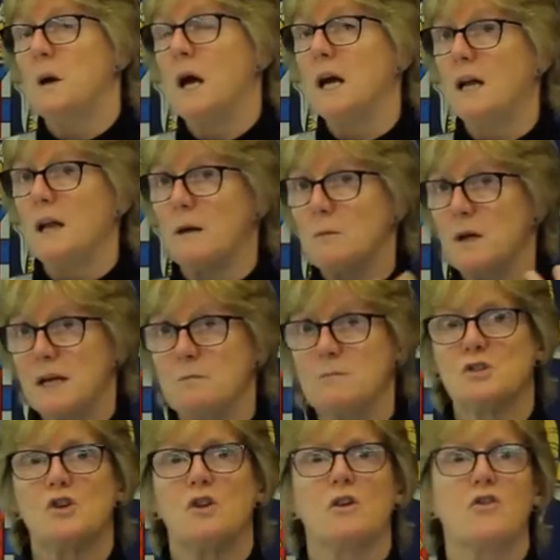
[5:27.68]
mine, I'm a
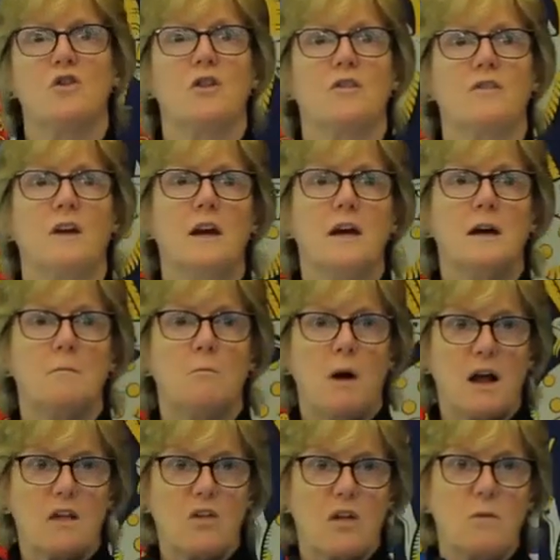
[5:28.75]
haematologist,
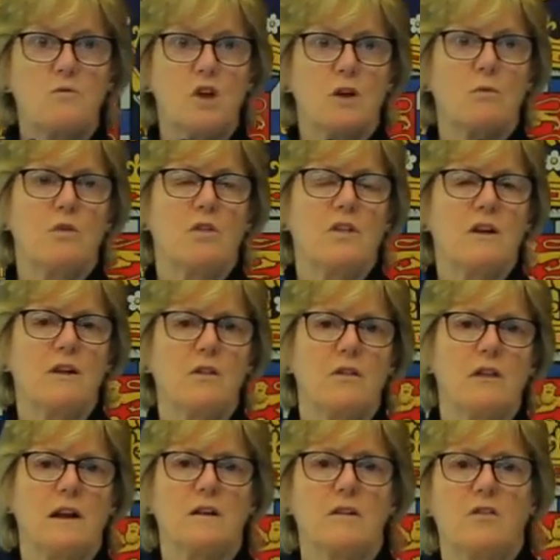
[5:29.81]
my subject was sickle
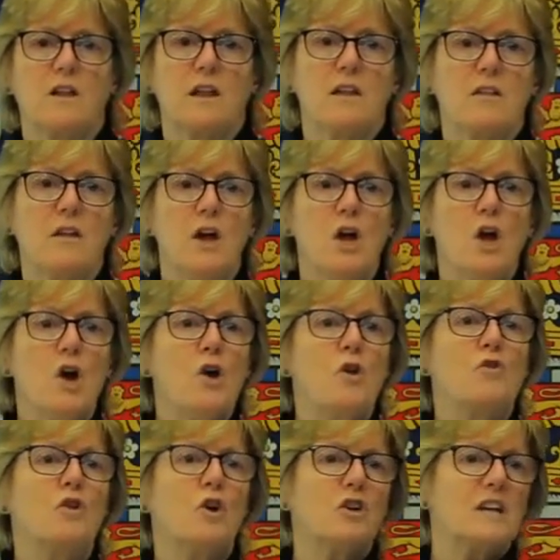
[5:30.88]
cell disease,
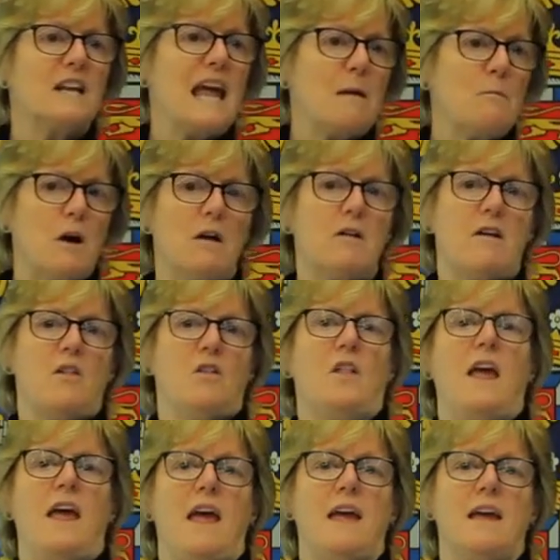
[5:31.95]
who got an
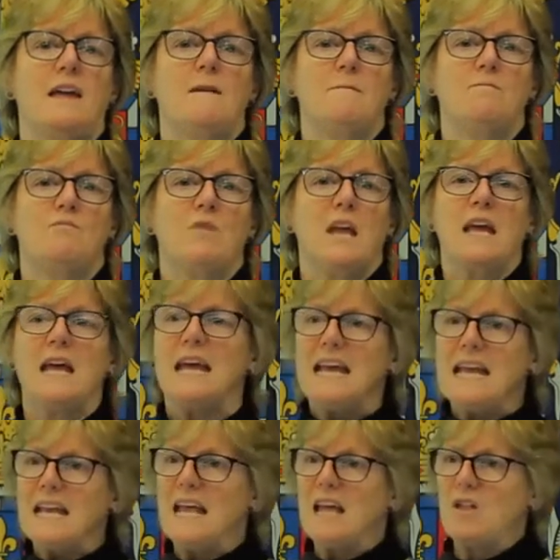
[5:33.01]
MRSA
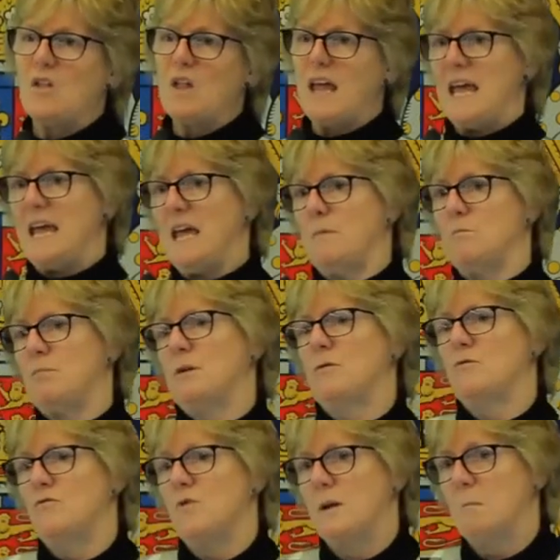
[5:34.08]
in his hip
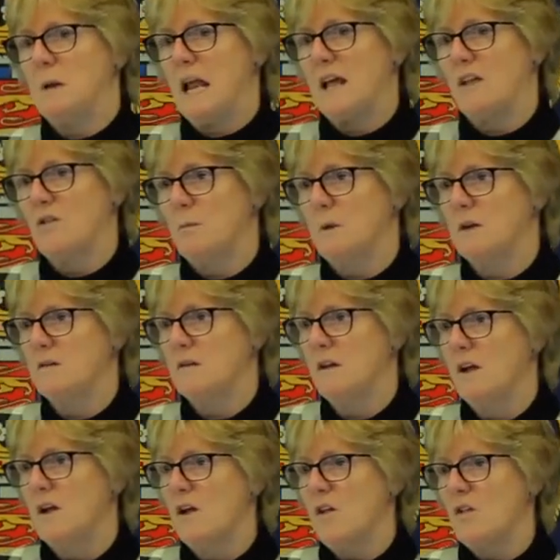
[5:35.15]
replacement,
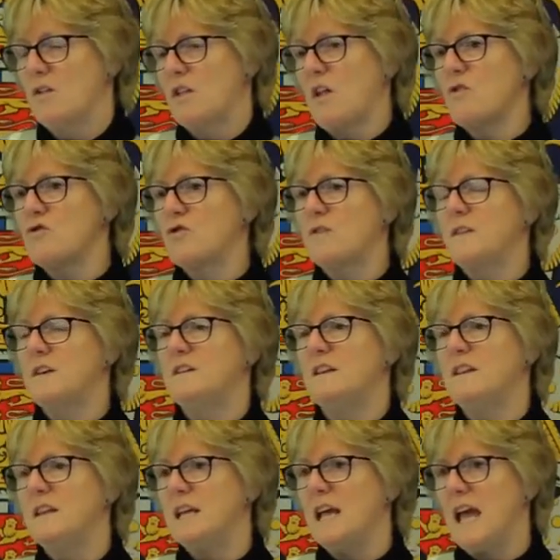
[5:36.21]
such that
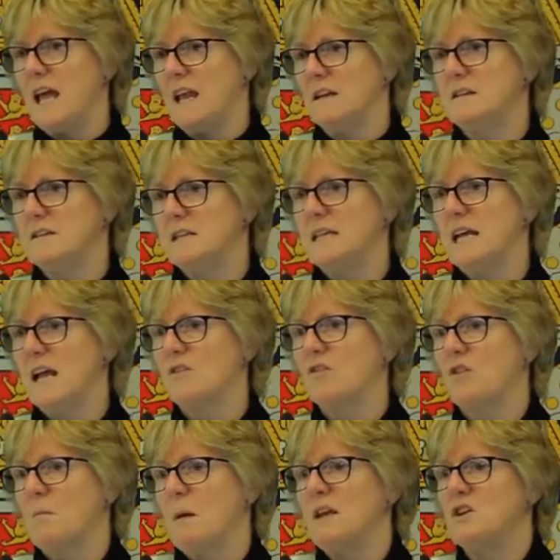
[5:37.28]
in the end he had
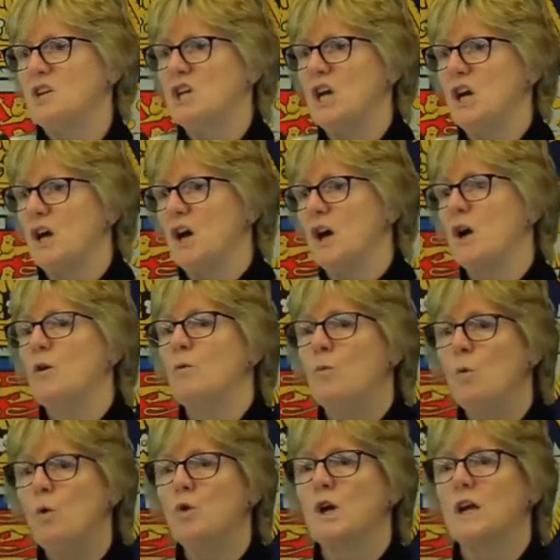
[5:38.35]
to spend a year
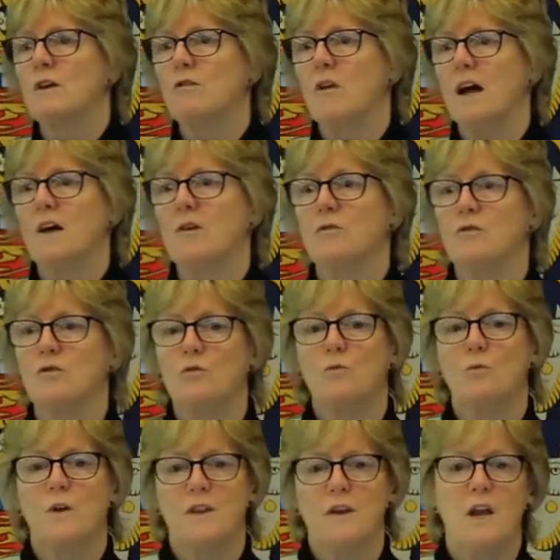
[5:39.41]
walking round
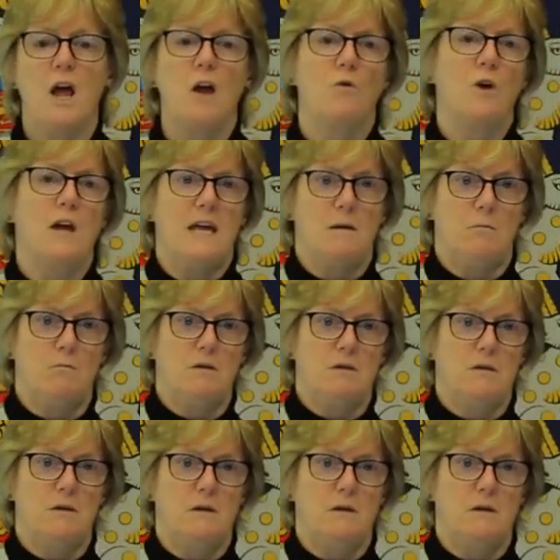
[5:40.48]
with no hip,